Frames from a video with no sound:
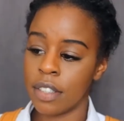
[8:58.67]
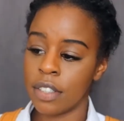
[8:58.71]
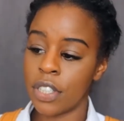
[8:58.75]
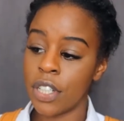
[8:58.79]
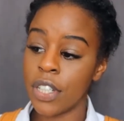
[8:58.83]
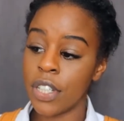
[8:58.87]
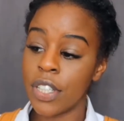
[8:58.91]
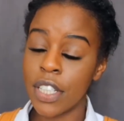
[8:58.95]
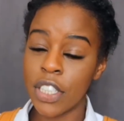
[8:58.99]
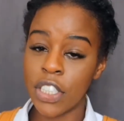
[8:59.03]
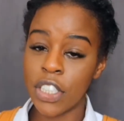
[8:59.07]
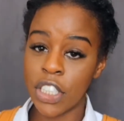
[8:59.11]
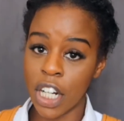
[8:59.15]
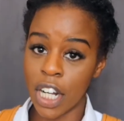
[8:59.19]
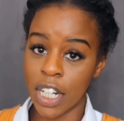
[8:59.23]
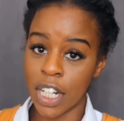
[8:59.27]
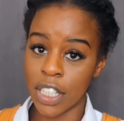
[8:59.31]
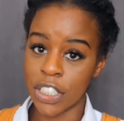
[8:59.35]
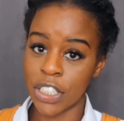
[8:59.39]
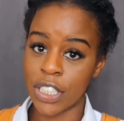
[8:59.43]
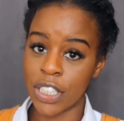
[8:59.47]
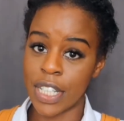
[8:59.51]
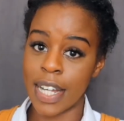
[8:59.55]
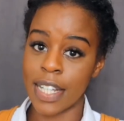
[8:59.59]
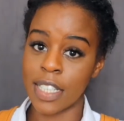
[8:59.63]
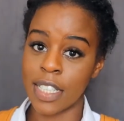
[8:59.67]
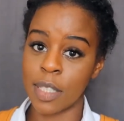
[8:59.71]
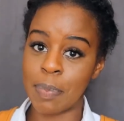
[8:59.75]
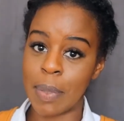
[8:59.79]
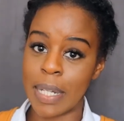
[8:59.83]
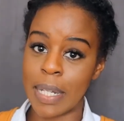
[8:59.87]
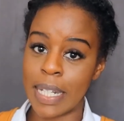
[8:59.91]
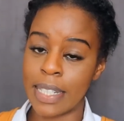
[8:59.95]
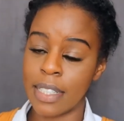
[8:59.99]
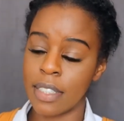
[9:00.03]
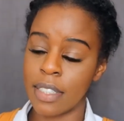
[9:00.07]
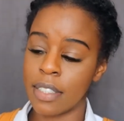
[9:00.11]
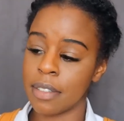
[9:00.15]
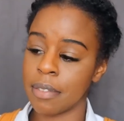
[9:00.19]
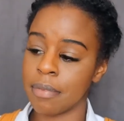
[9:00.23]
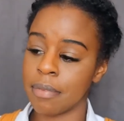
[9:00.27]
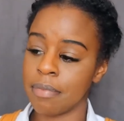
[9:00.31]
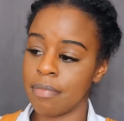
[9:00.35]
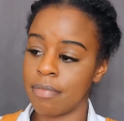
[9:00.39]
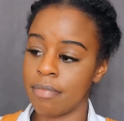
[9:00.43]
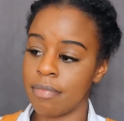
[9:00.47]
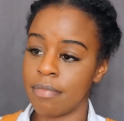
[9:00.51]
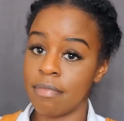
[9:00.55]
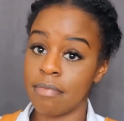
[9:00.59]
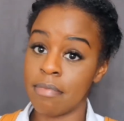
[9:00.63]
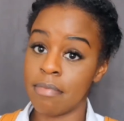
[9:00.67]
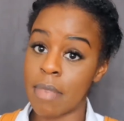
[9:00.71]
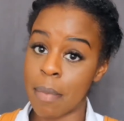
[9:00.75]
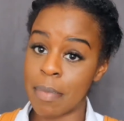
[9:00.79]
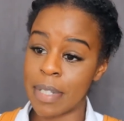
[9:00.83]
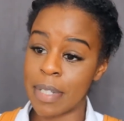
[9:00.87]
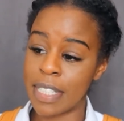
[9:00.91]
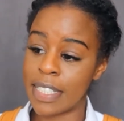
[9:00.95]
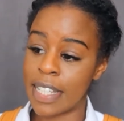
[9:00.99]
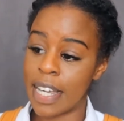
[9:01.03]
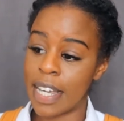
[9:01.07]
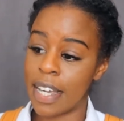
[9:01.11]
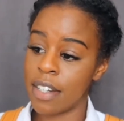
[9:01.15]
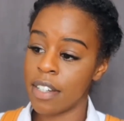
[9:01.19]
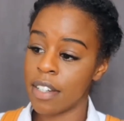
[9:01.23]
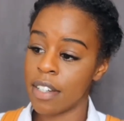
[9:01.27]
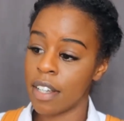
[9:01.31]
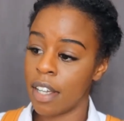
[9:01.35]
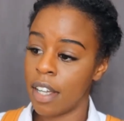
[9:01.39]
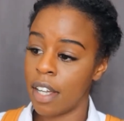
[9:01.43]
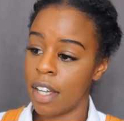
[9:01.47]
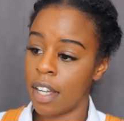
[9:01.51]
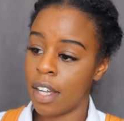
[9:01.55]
"To the church stairs, please," Mama said.